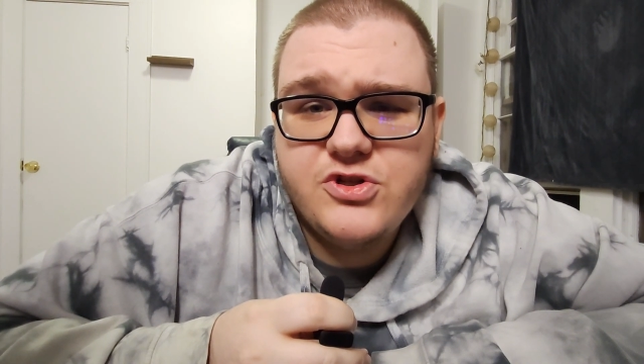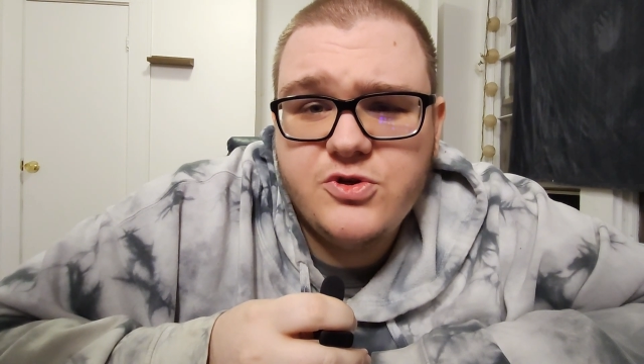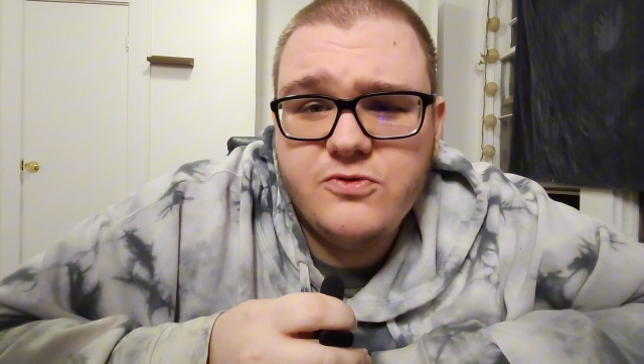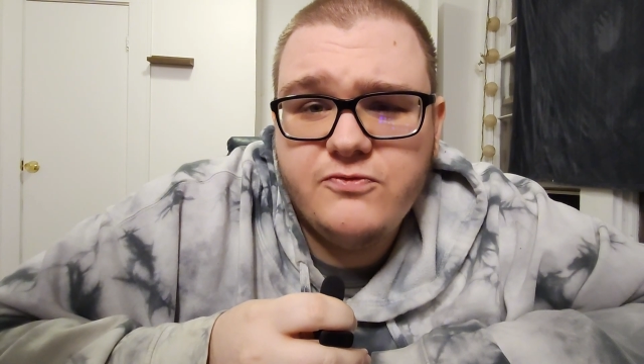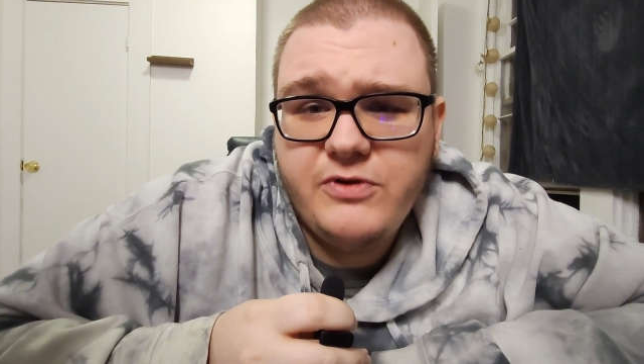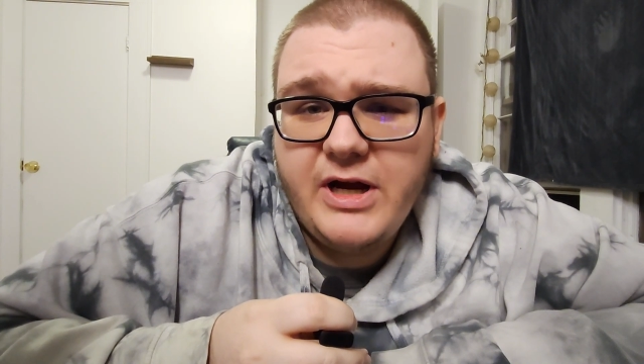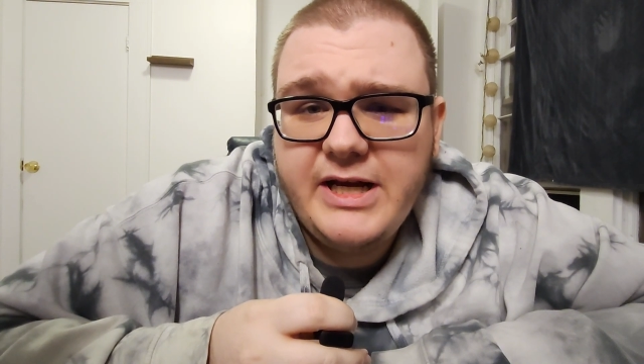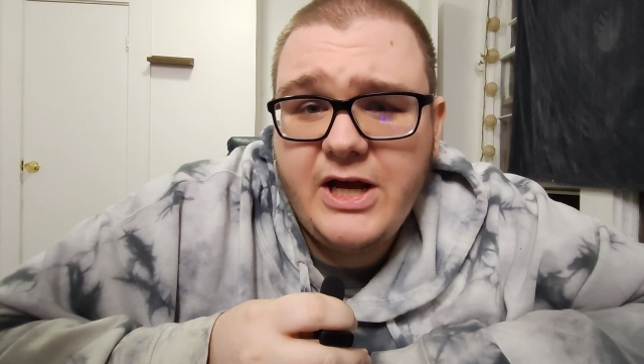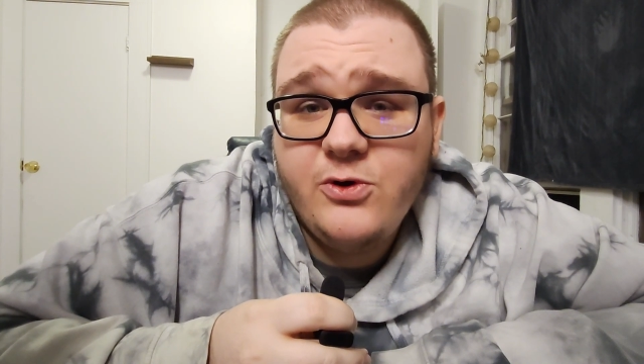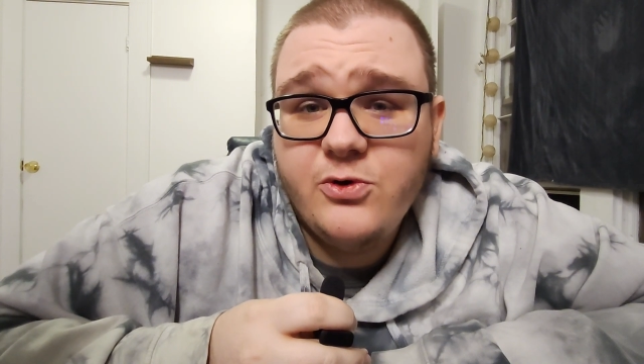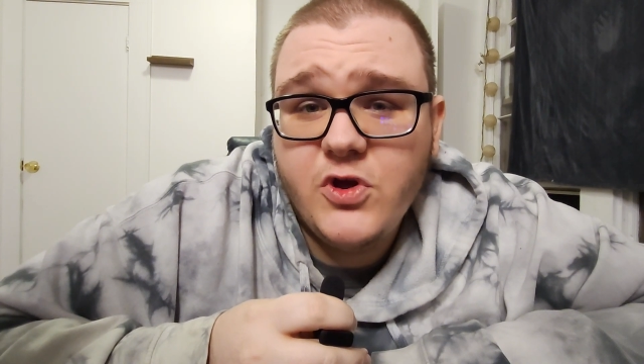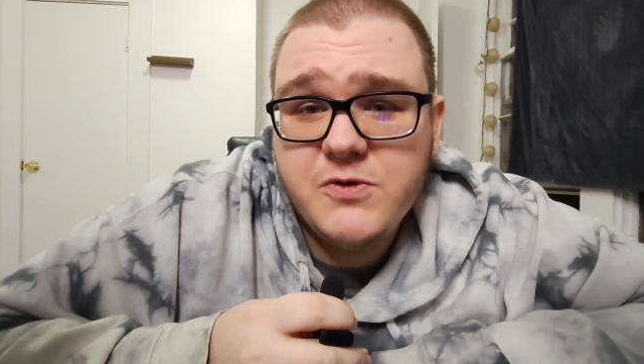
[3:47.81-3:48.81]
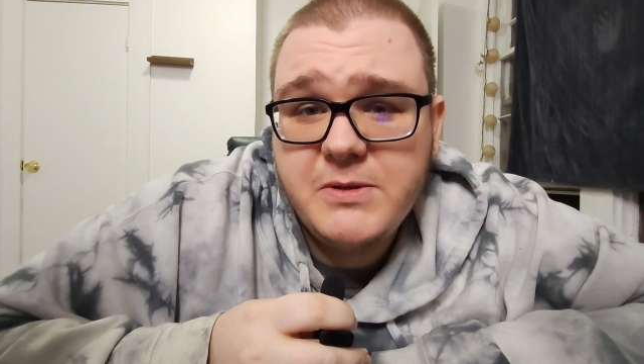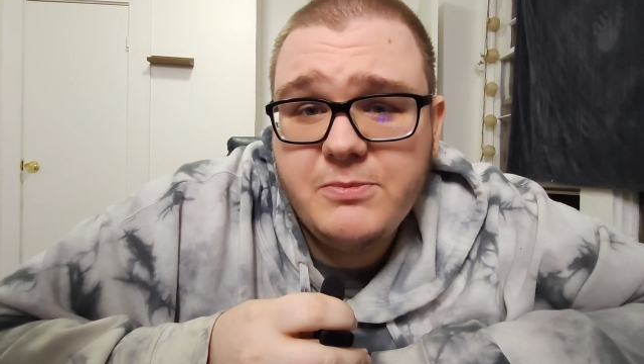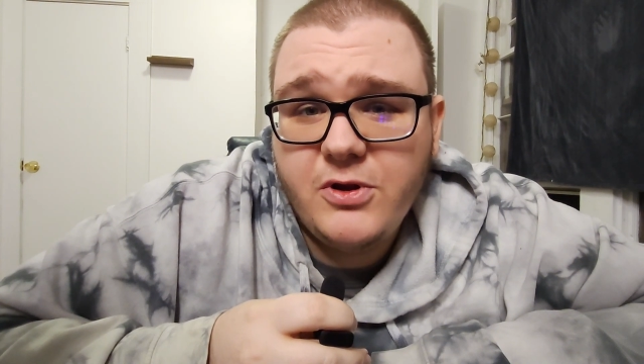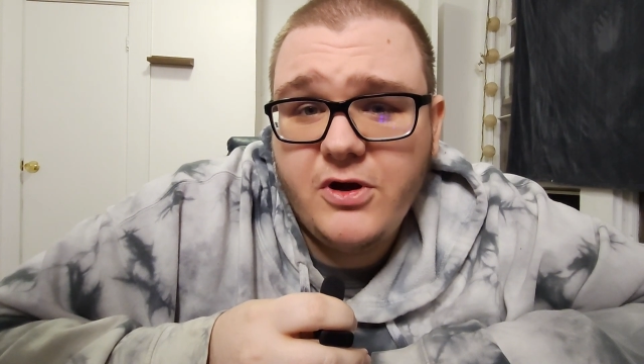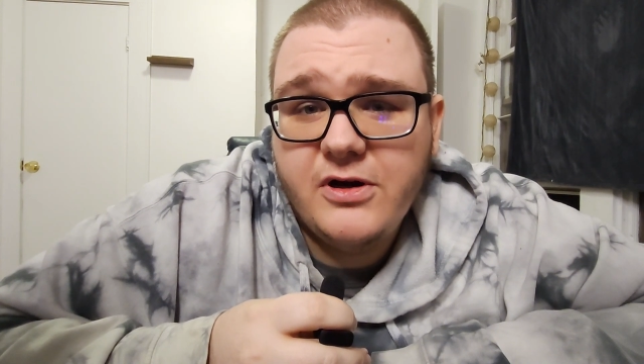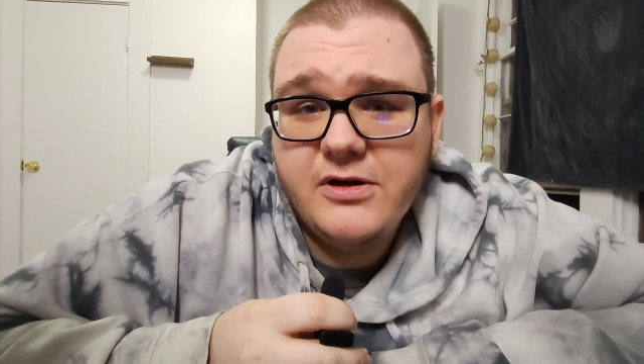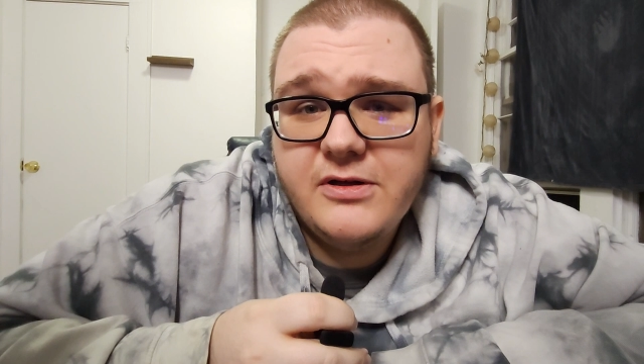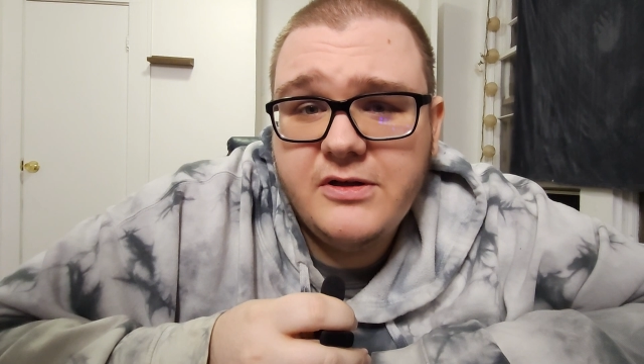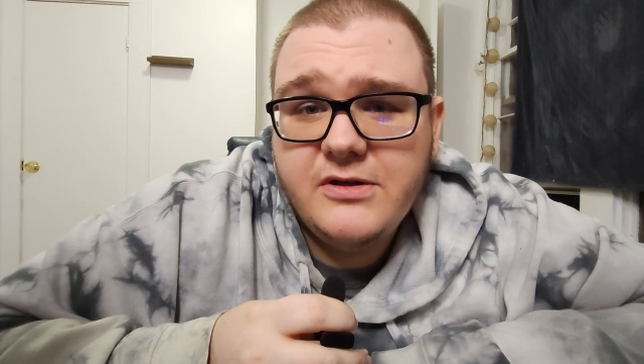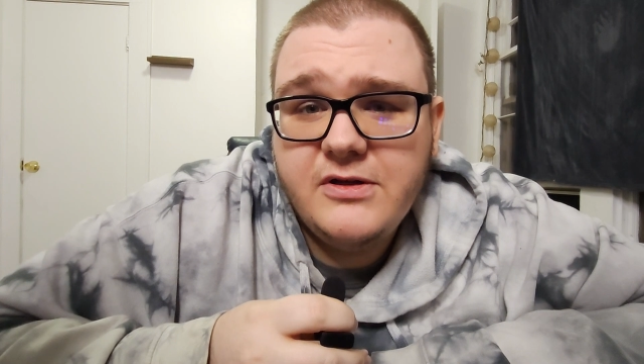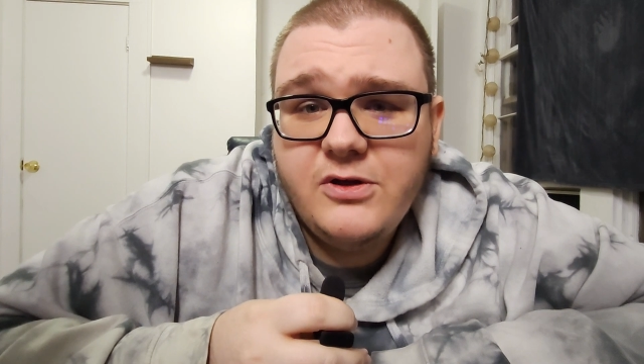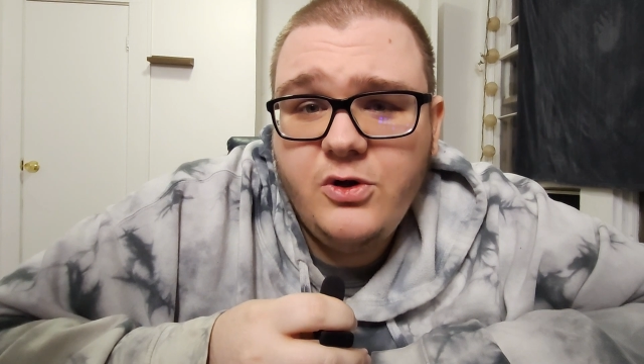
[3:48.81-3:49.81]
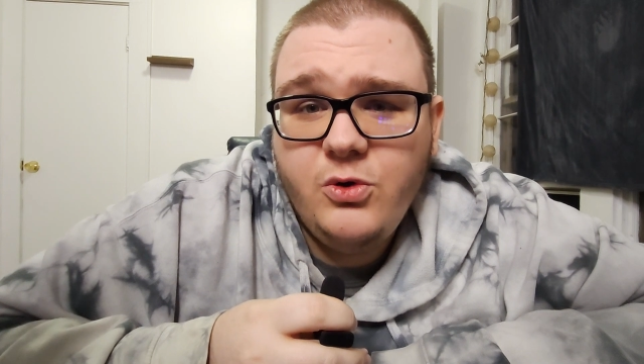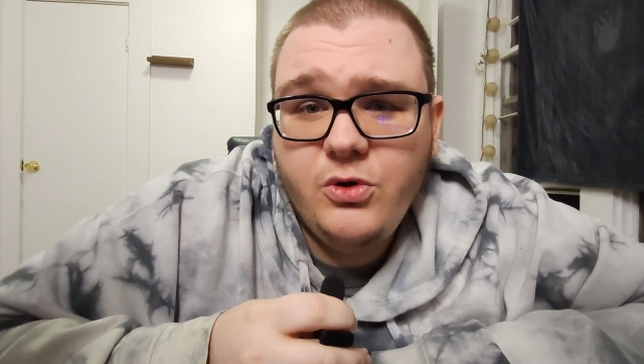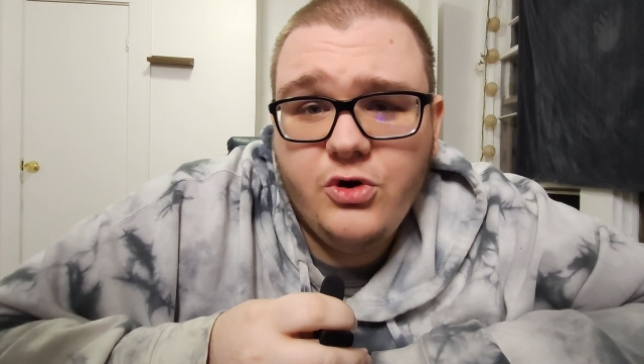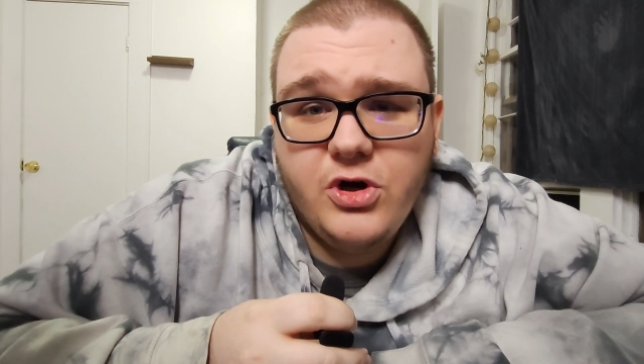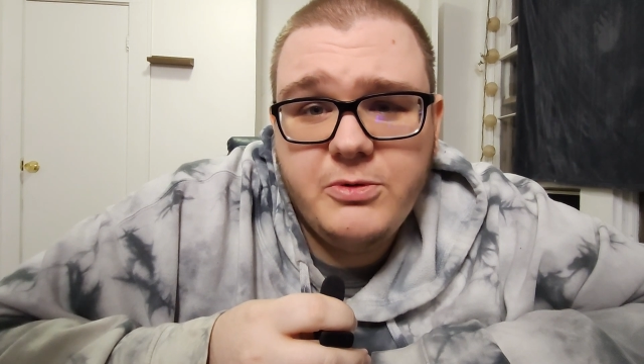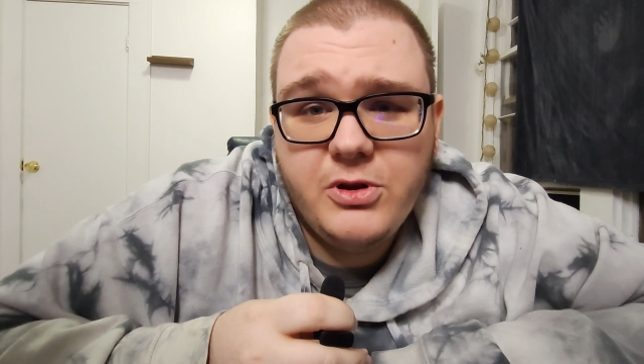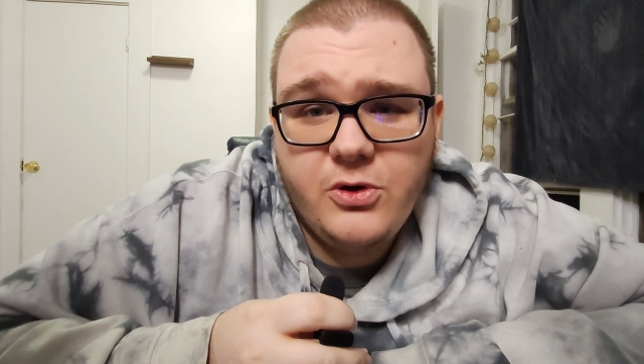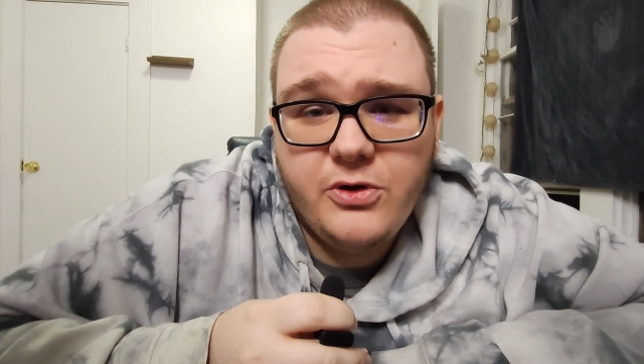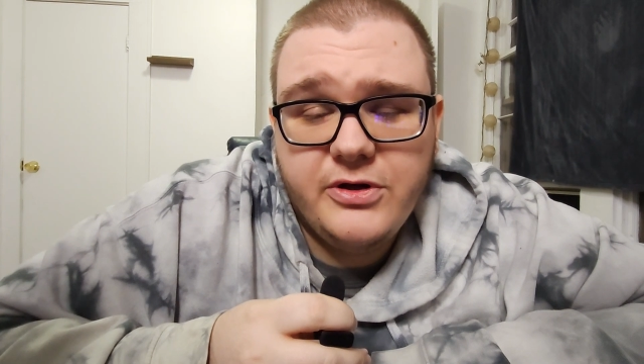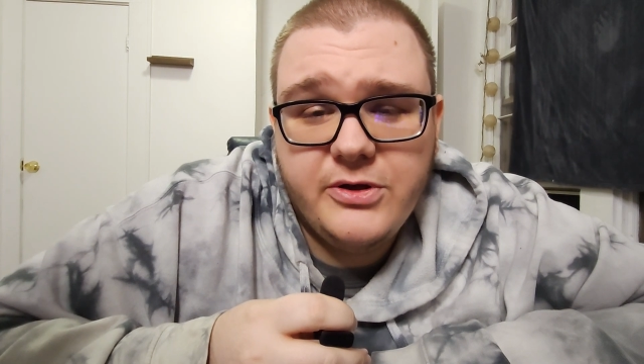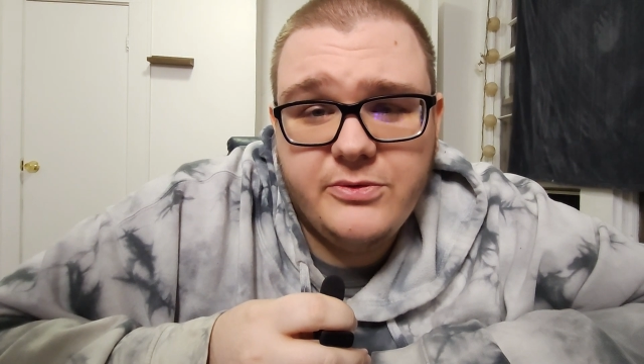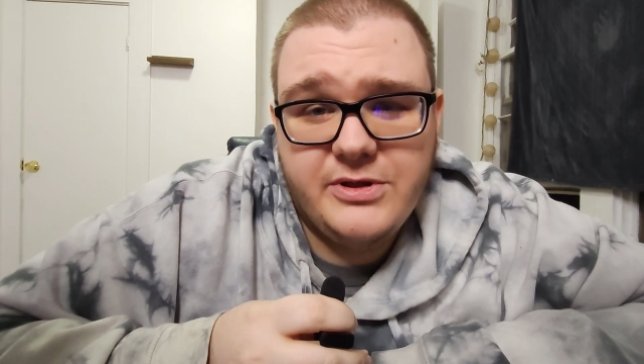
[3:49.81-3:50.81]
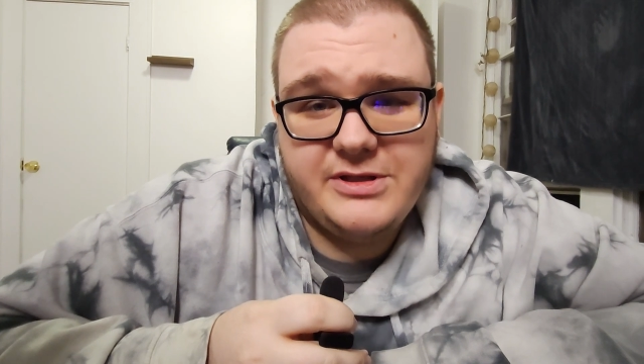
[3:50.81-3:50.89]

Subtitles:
to find out who those people are who are going to be loyal to you.